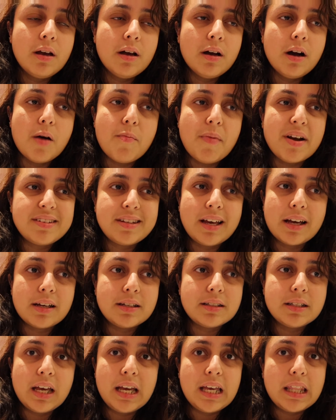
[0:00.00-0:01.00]
on my
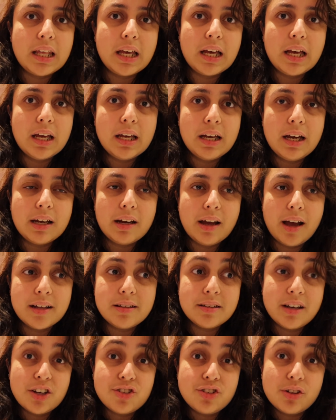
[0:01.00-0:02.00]
second day there, and I had
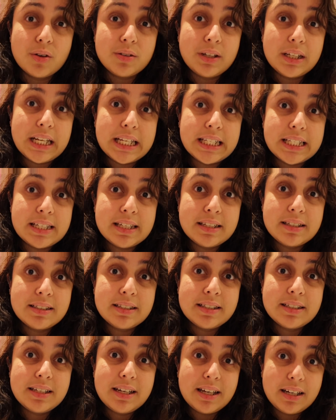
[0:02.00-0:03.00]
to actually go to the
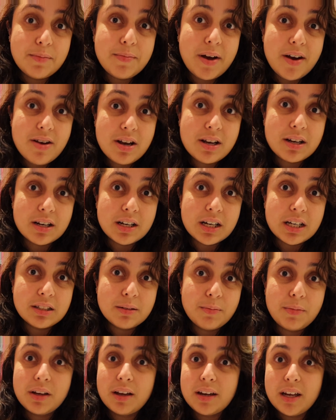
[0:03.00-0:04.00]
dentist in America,
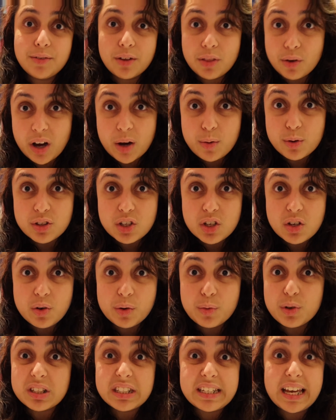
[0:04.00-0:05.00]
something I never thought I would do. It
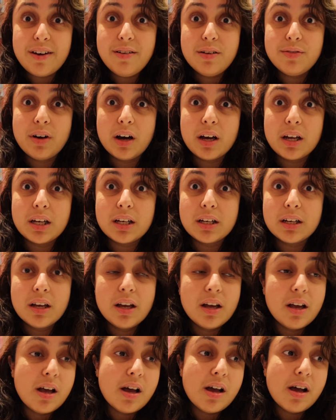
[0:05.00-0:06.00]
was terrifying.
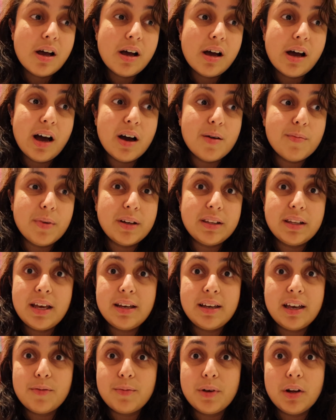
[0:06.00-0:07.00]
And
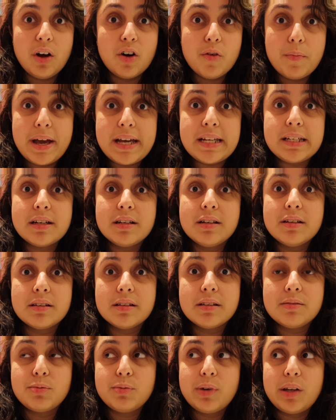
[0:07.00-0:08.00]
they gave me a lot of painkillers
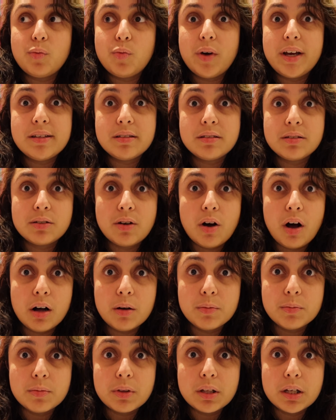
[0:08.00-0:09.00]
and ways to
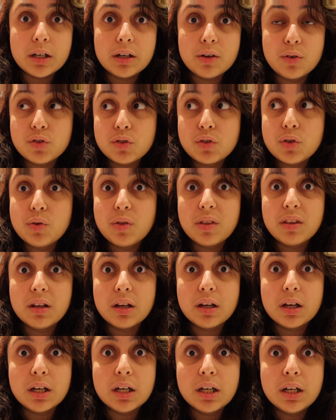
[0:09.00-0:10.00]
calm or soothe
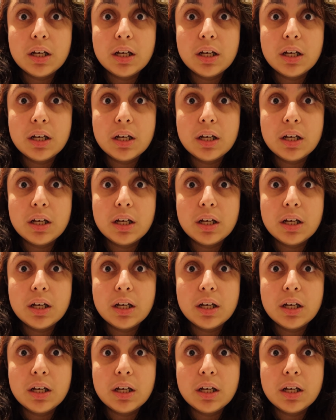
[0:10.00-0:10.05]
the